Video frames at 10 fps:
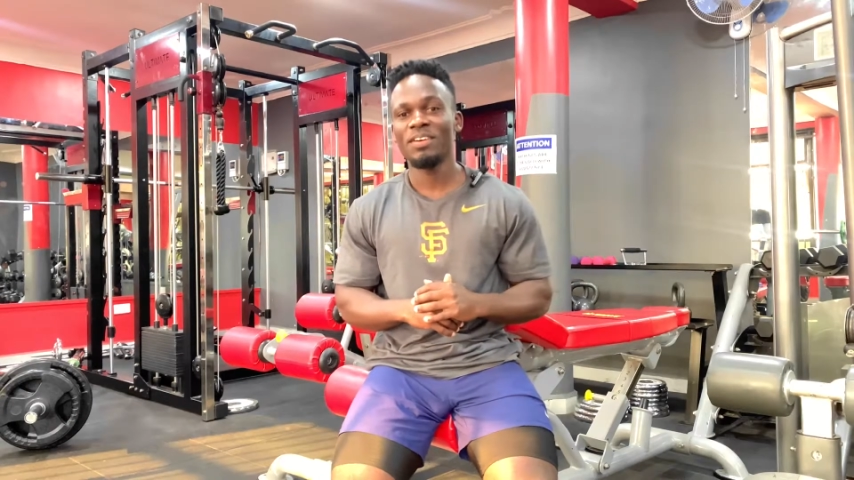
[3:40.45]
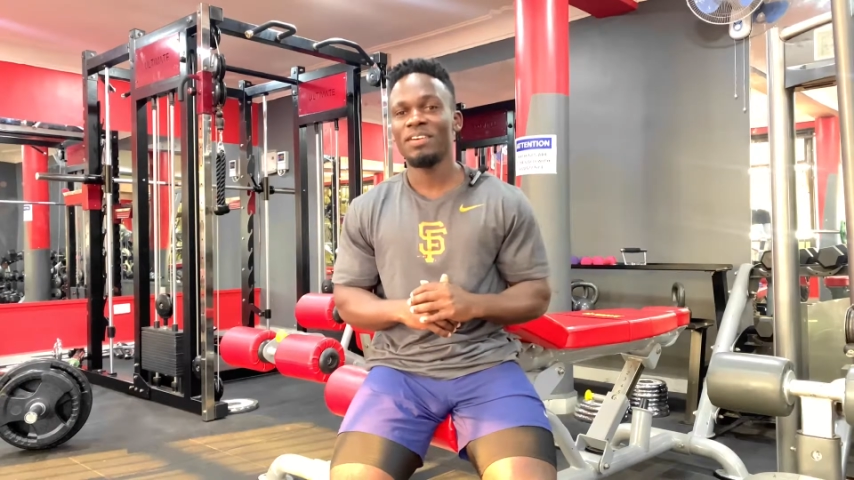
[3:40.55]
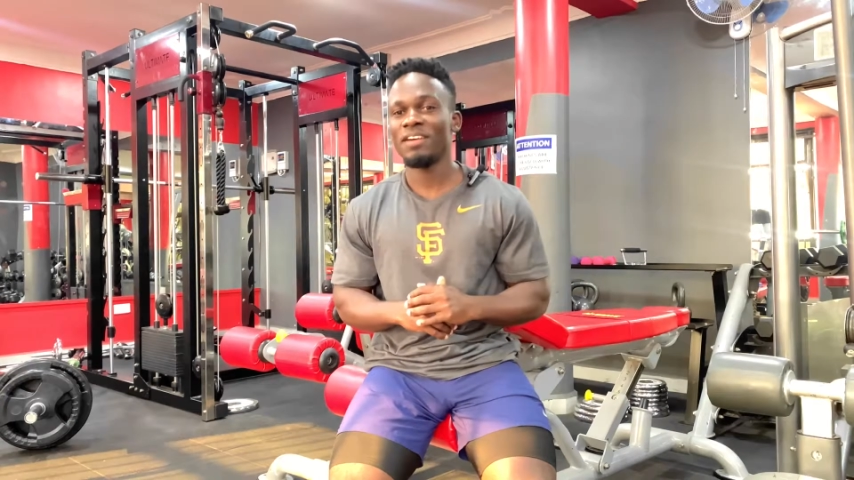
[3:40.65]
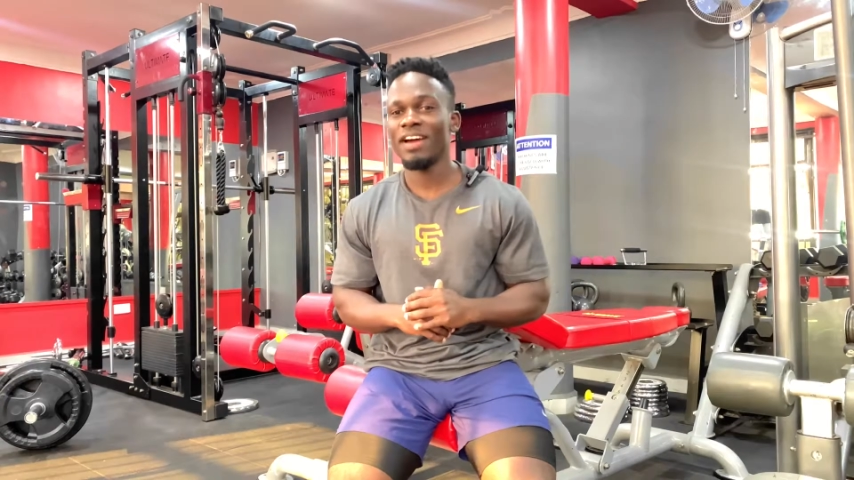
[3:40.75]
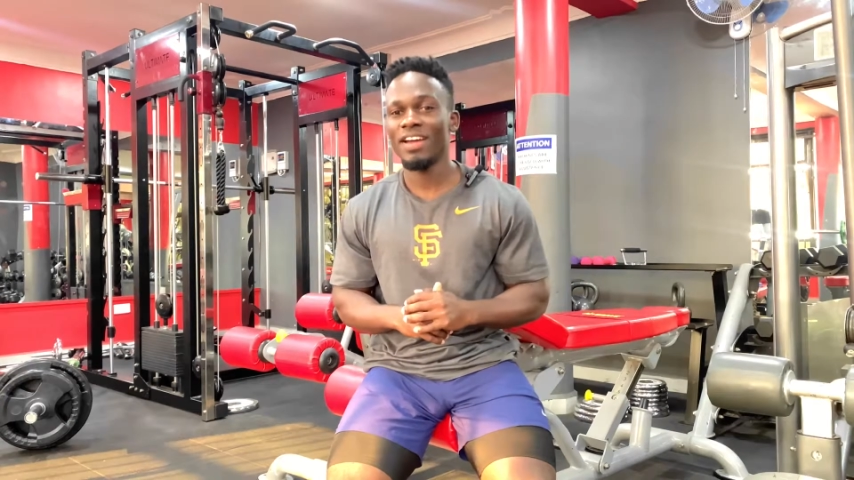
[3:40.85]

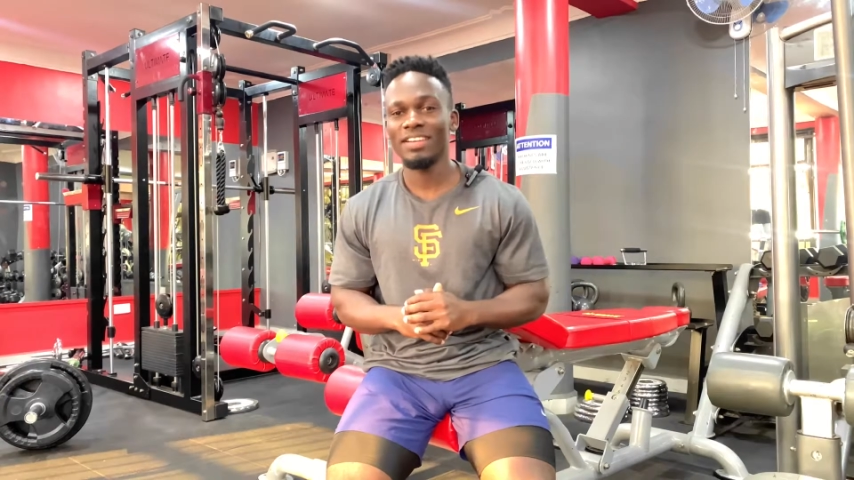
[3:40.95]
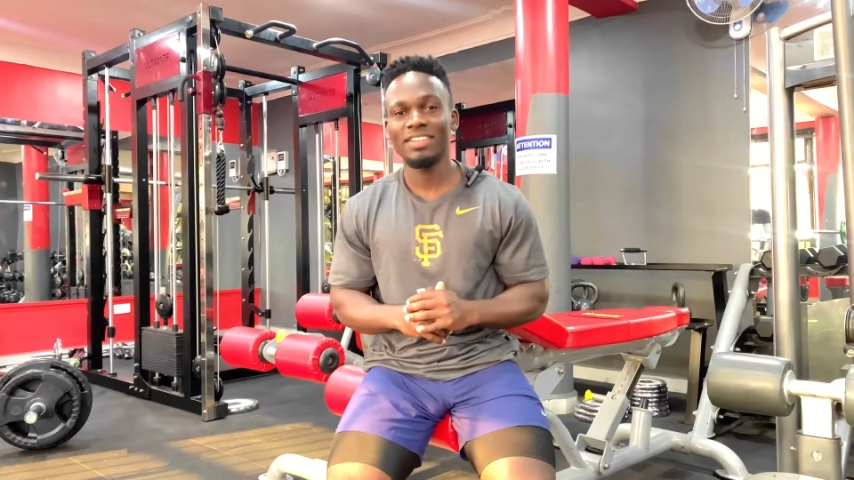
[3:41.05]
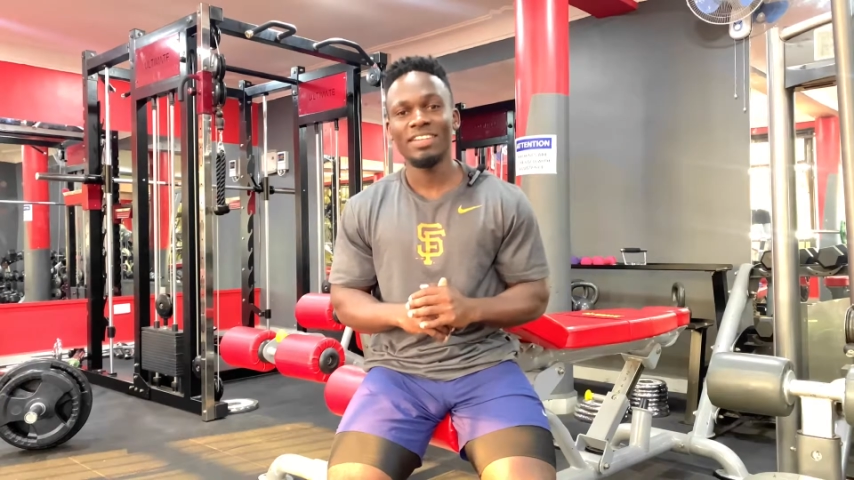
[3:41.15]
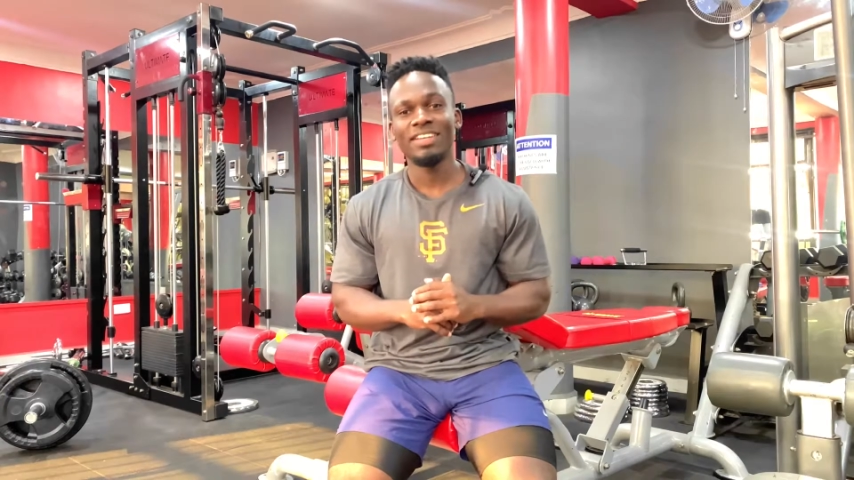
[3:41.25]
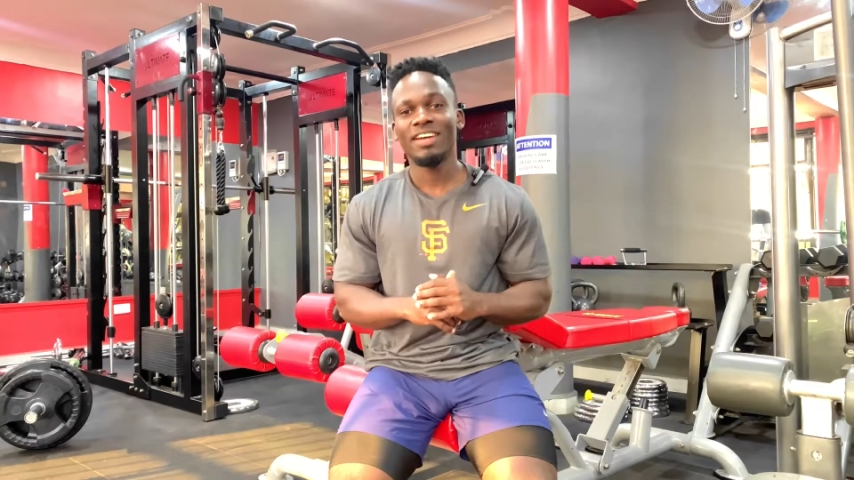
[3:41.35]
All right.
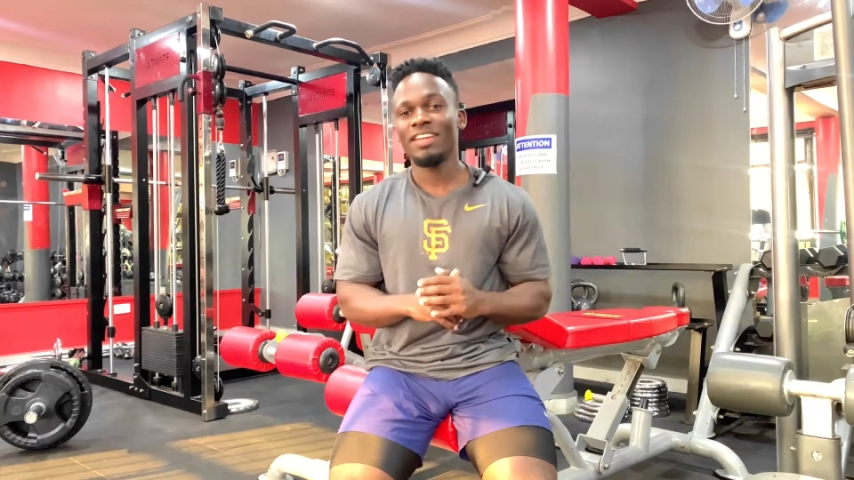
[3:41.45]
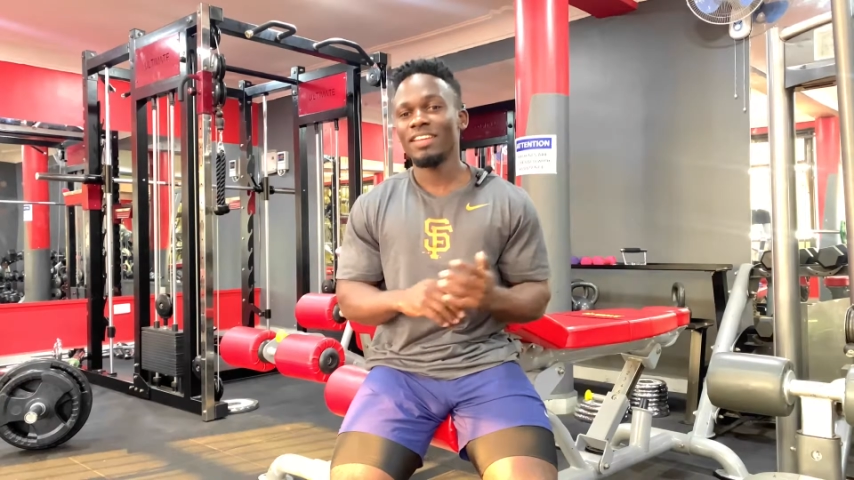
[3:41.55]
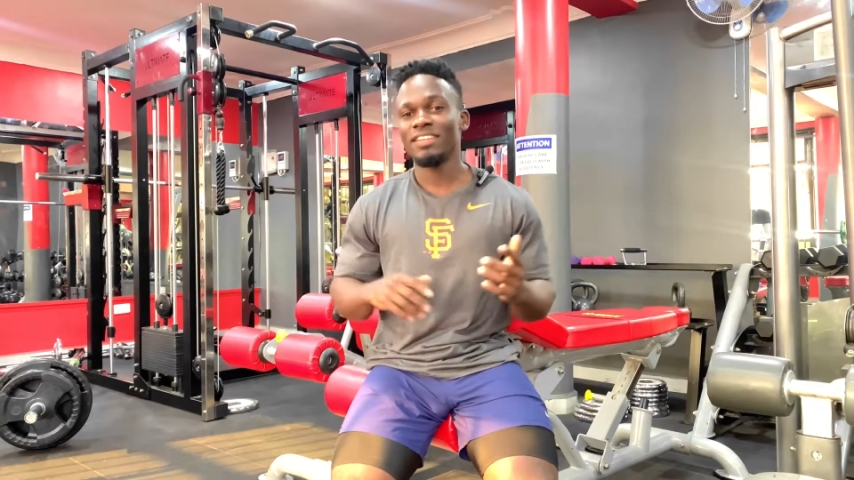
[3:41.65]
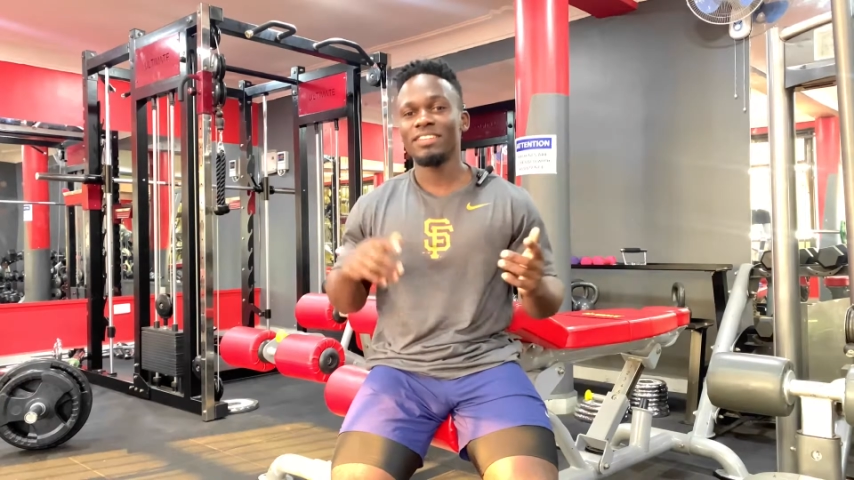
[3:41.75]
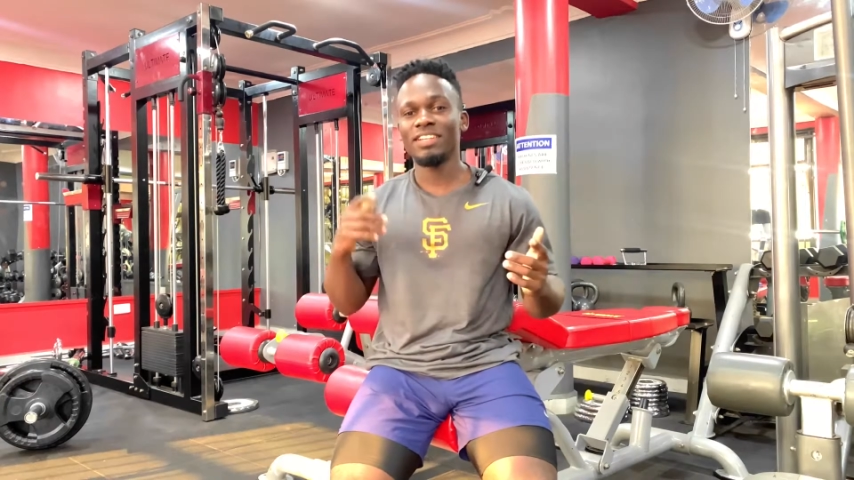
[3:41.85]
And
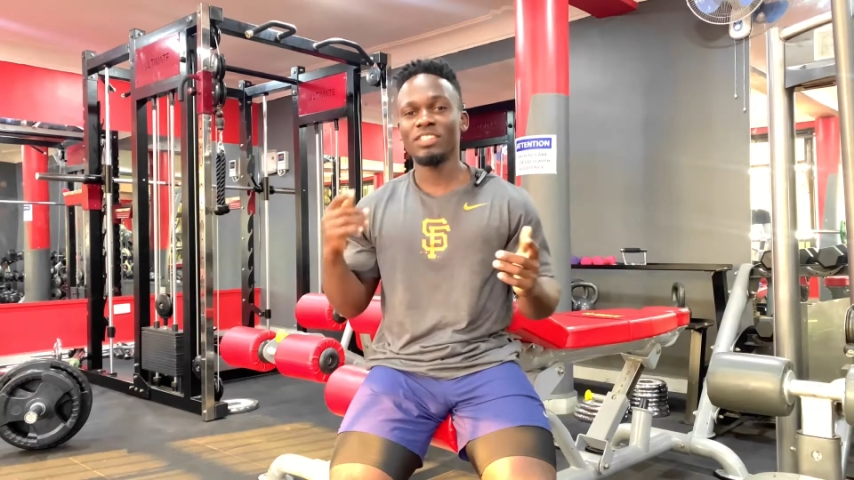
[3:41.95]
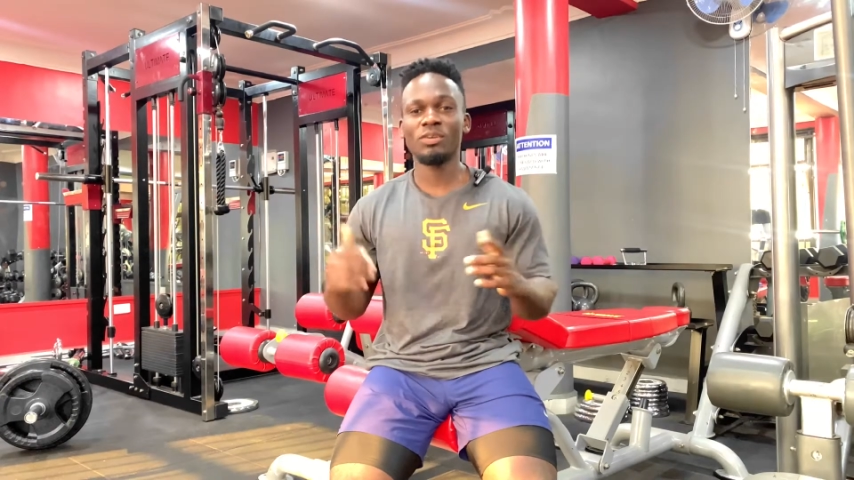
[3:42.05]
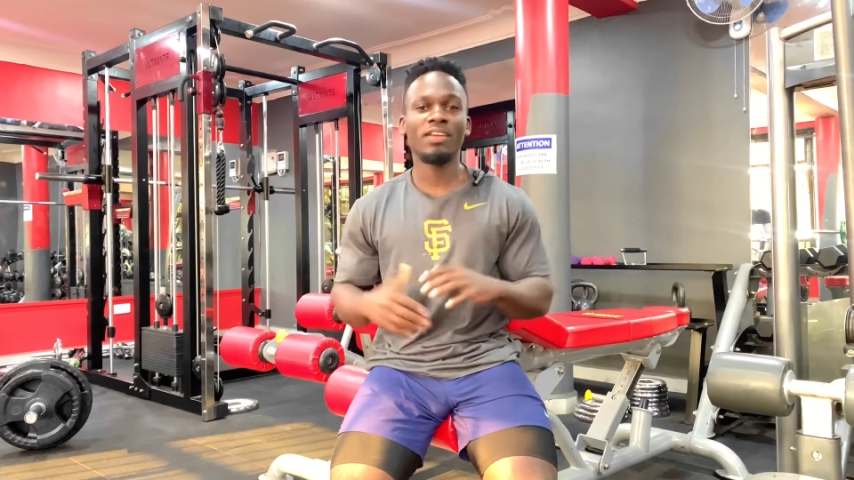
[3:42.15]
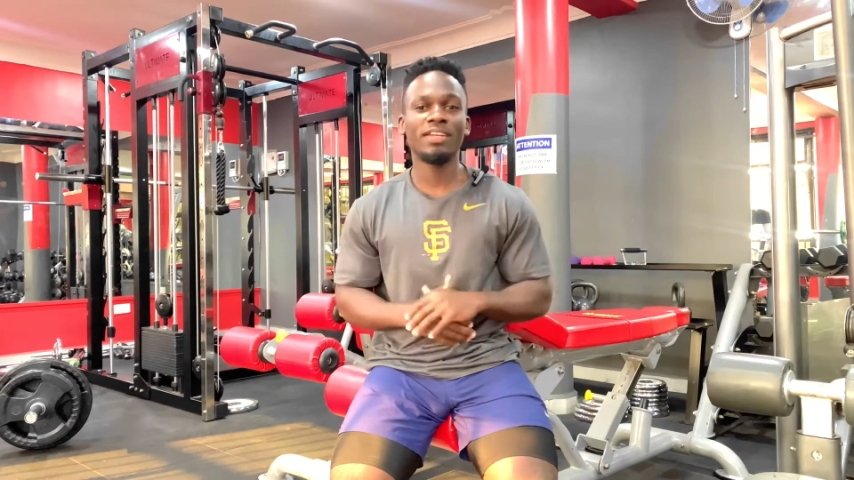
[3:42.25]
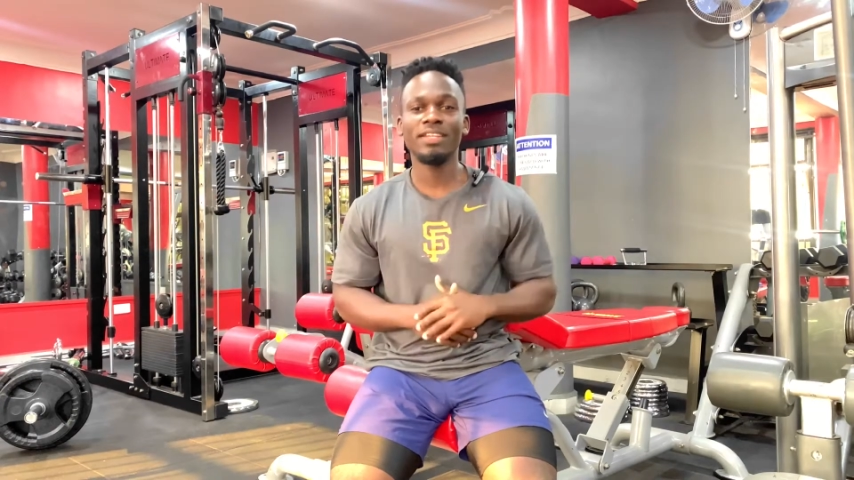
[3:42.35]
then the next
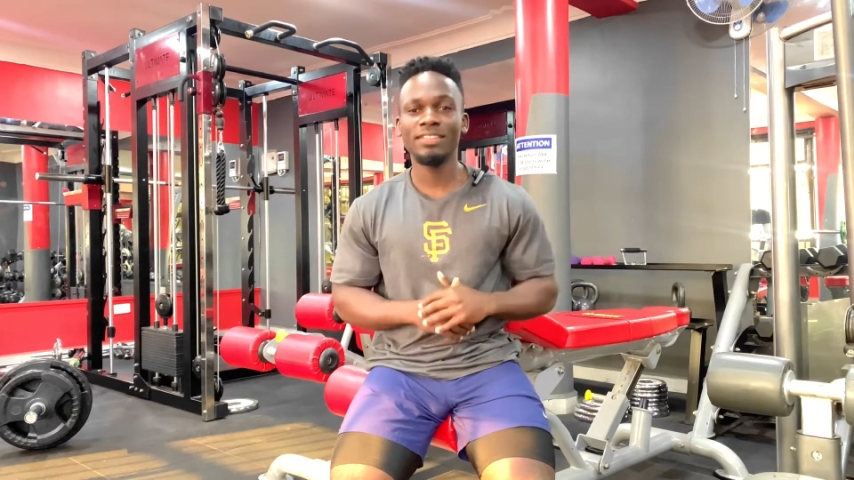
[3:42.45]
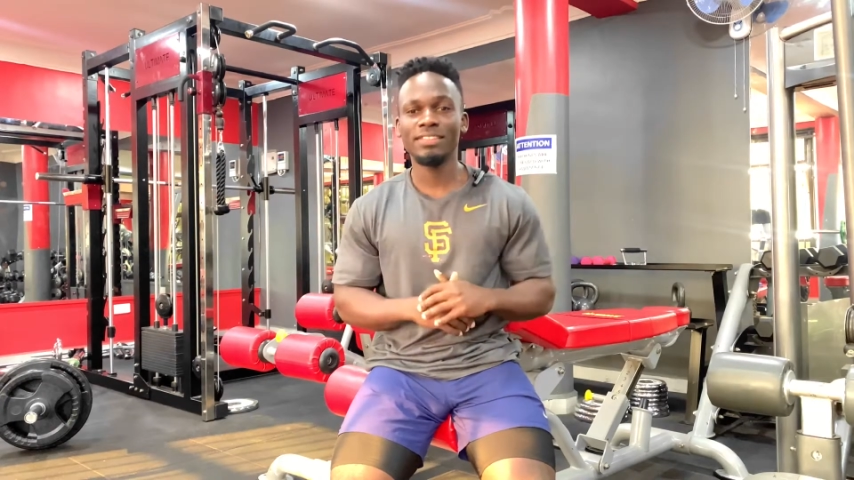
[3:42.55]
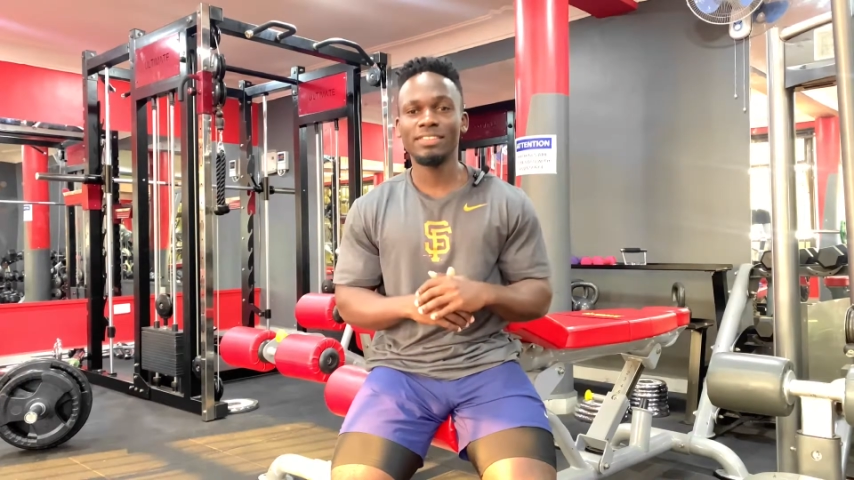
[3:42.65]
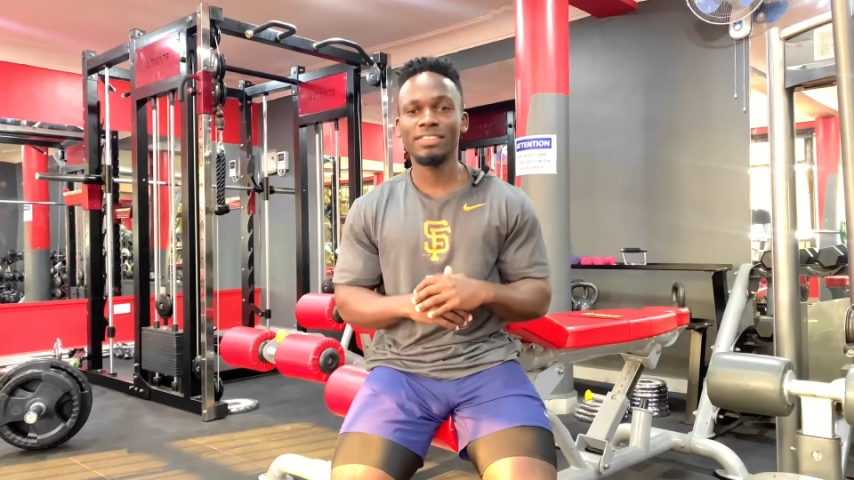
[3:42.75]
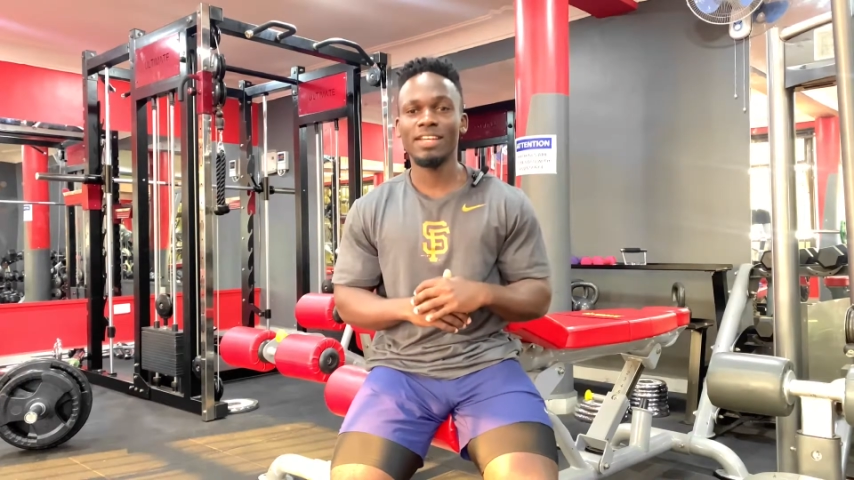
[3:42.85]
one is